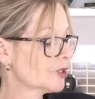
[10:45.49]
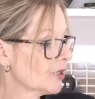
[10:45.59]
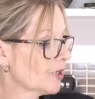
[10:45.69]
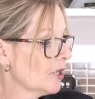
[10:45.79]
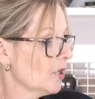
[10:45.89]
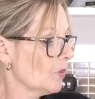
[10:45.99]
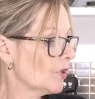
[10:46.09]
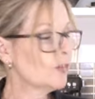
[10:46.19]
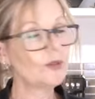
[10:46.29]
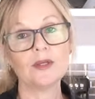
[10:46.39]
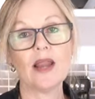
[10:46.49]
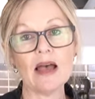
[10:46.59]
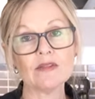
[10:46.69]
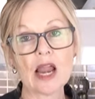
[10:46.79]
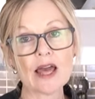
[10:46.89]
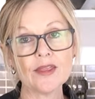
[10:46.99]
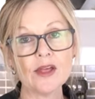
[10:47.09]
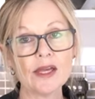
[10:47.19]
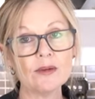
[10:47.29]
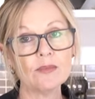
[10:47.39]
So we could have it like
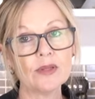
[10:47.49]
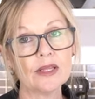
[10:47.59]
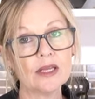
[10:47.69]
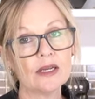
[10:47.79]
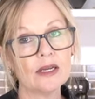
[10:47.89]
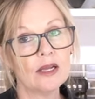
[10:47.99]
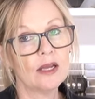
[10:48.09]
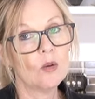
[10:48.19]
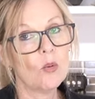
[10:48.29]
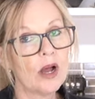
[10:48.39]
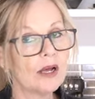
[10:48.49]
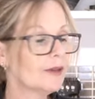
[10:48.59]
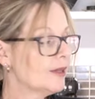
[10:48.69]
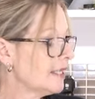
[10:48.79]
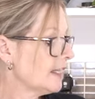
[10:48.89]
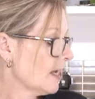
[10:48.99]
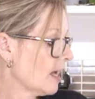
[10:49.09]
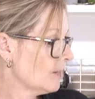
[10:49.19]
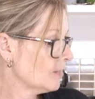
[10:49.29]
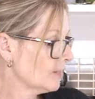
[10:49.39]
that, but then while the
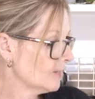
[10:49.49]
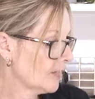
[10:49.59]
um,